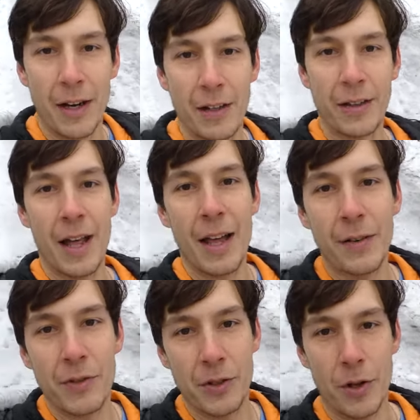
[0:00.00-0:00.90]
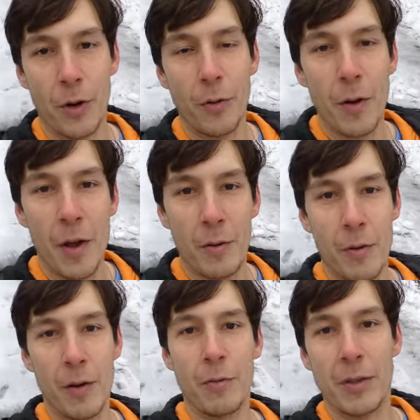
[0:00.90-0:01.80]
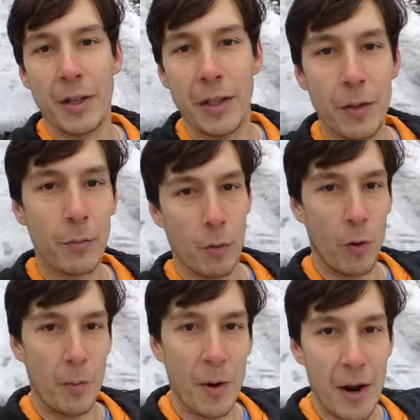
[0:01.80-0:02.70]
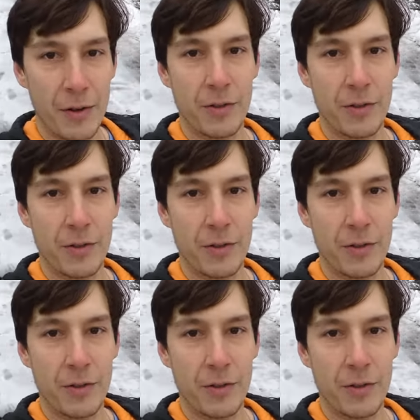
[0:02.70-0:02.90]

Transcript: a lot of snow when it was a little warmer out,